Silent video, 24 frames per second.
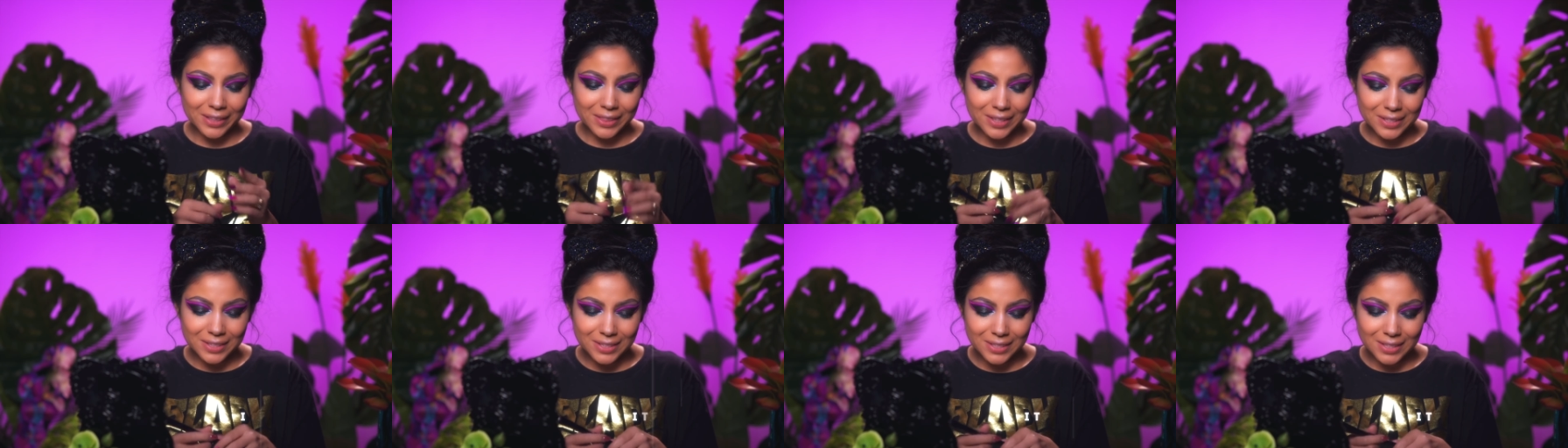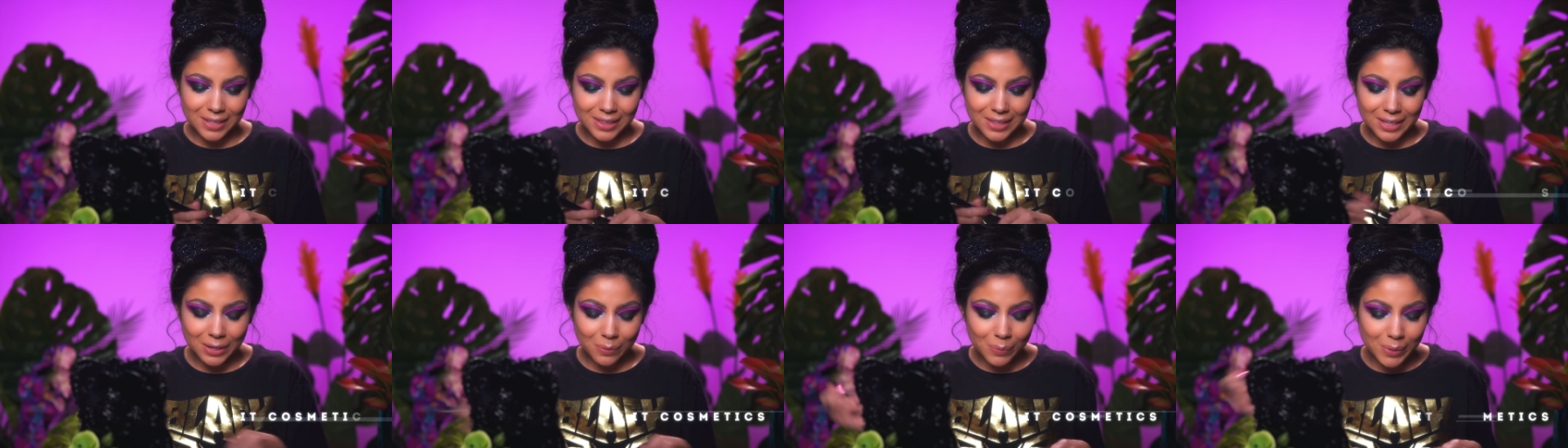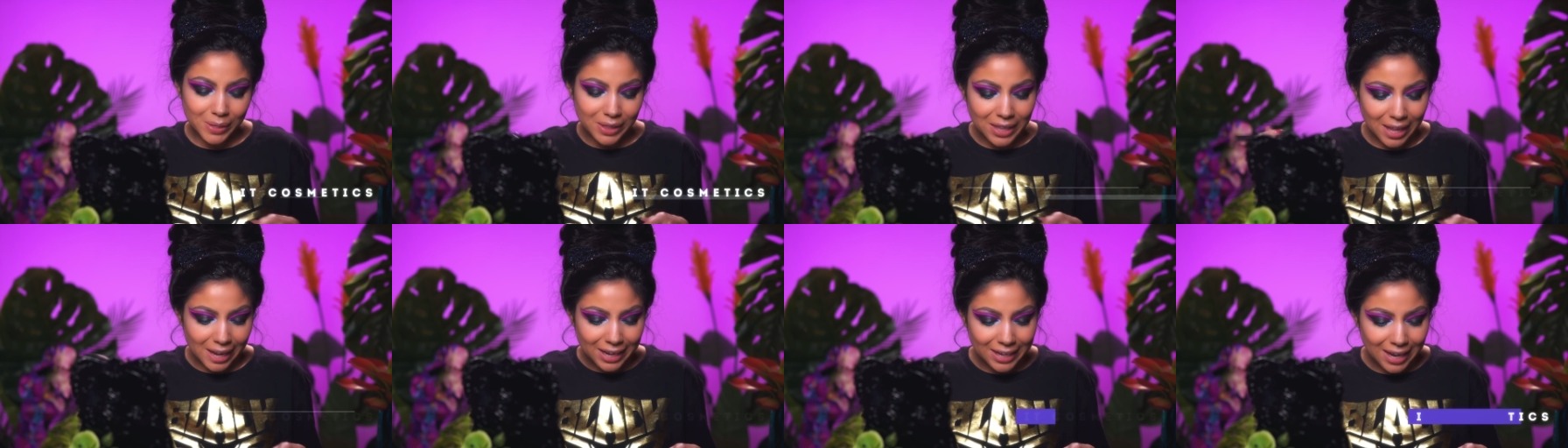and this is a
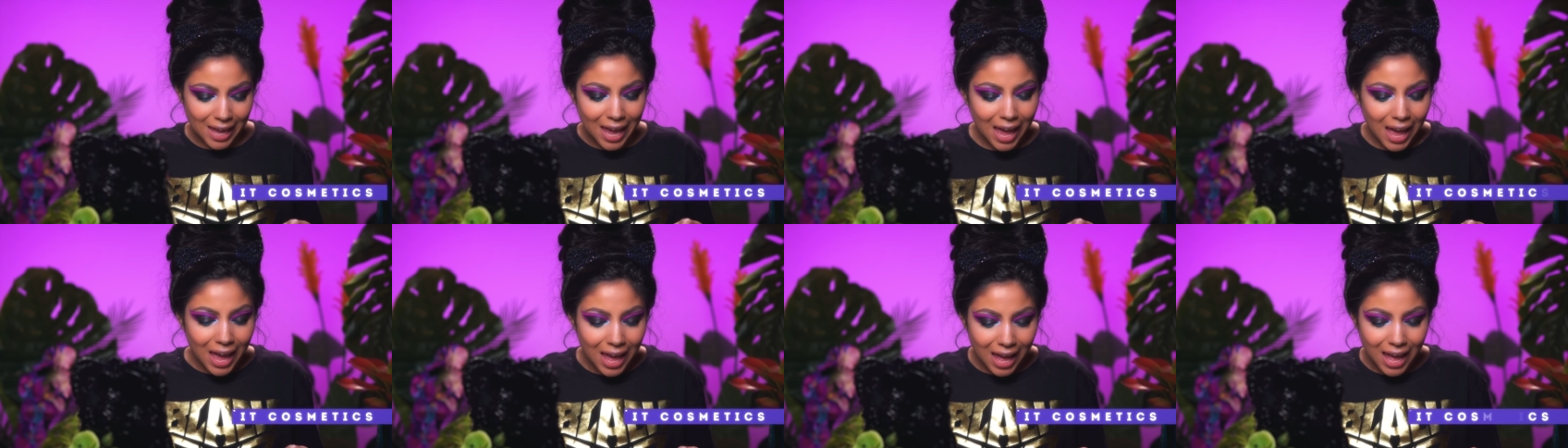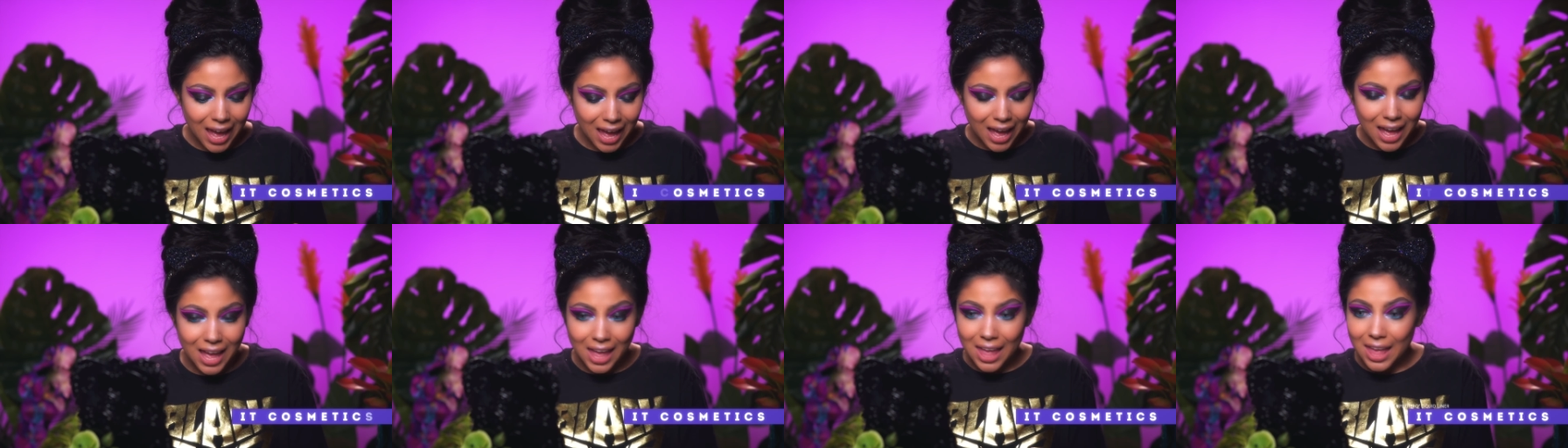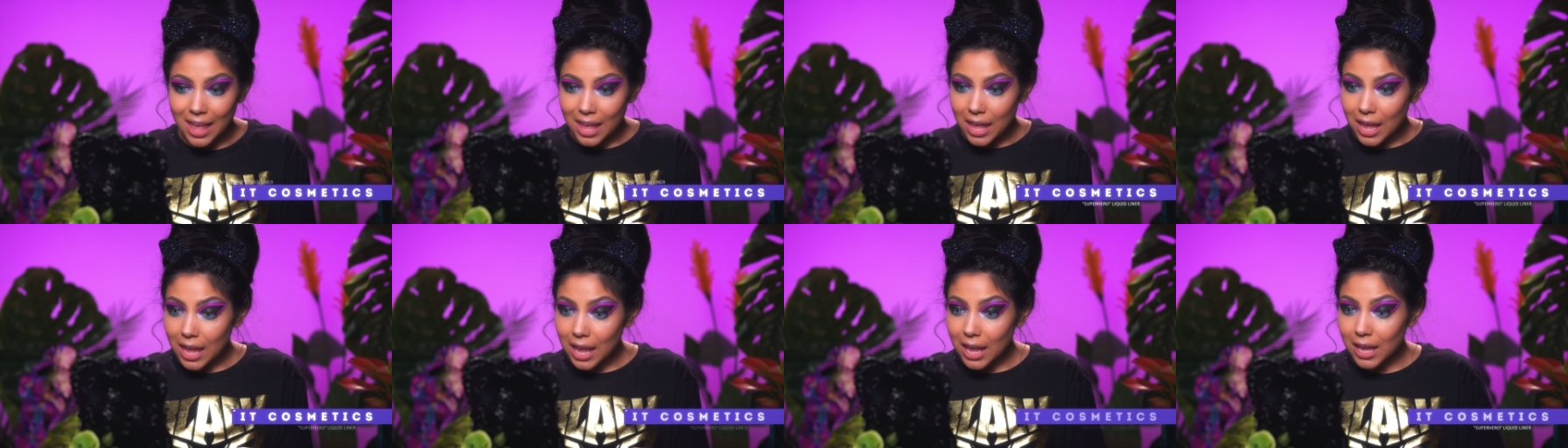liquid liner.
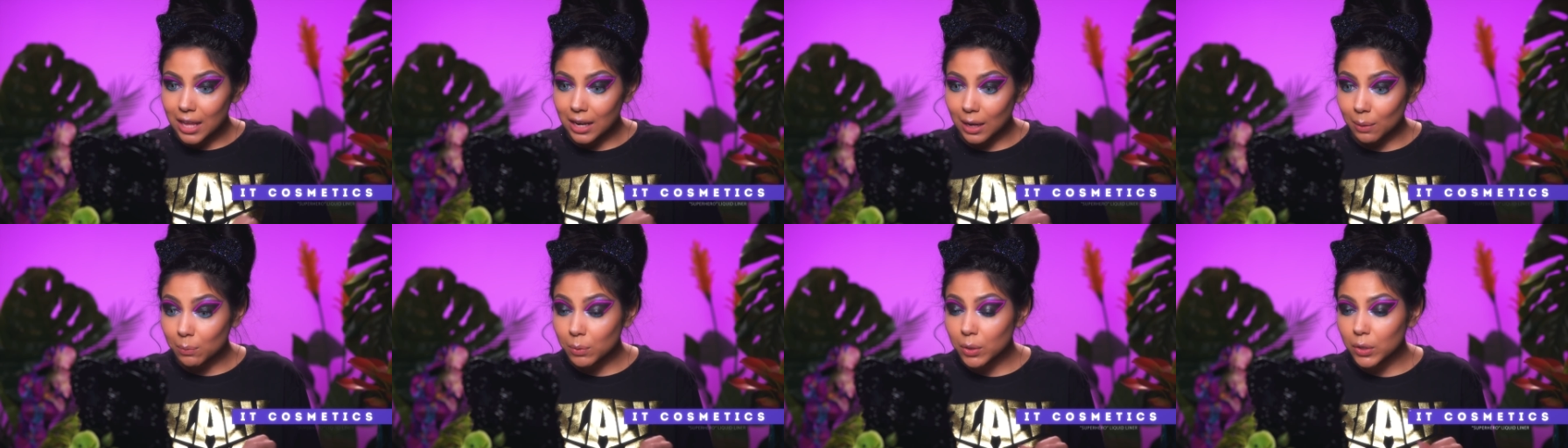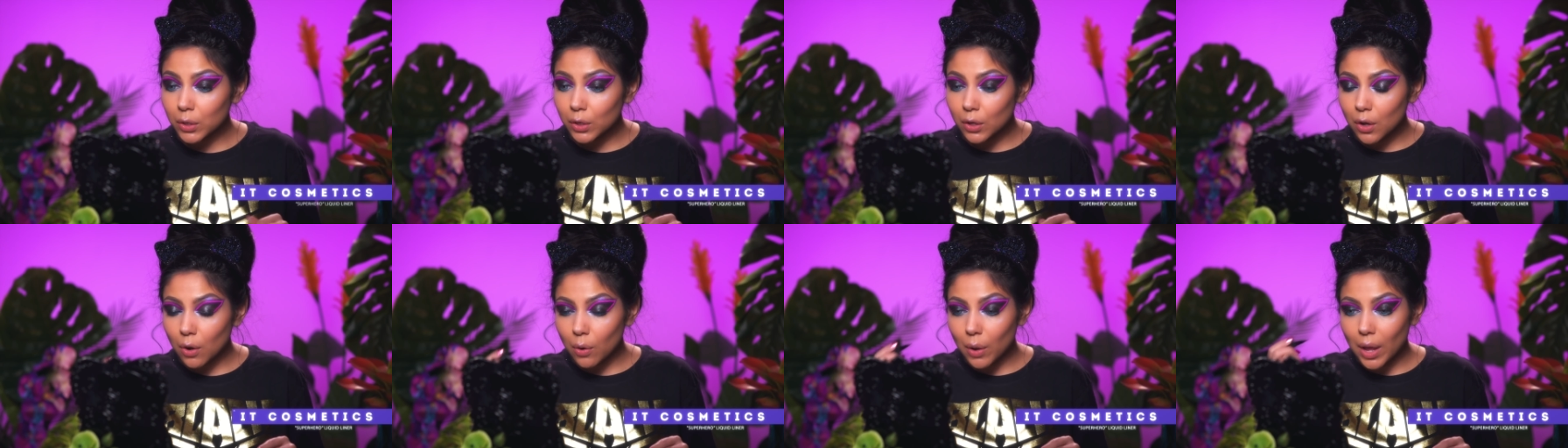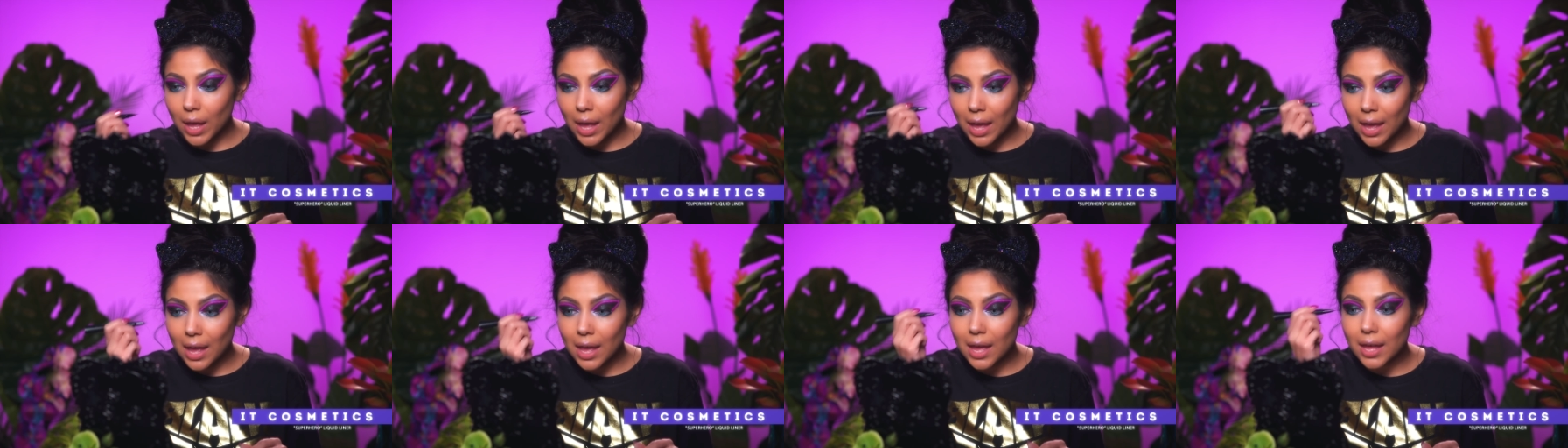And I'm gonna go
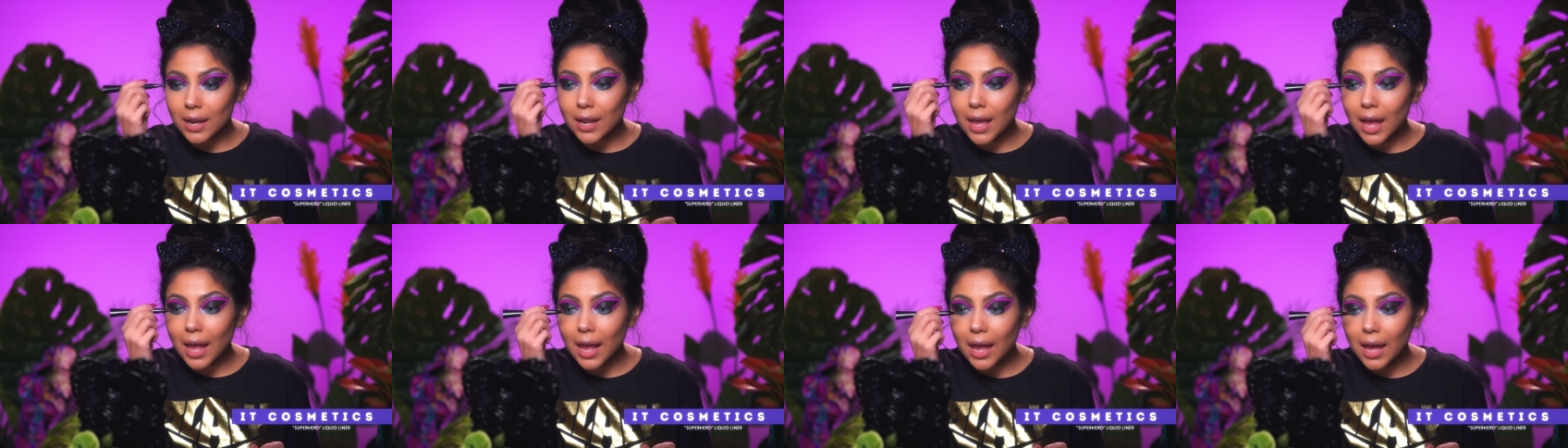ahead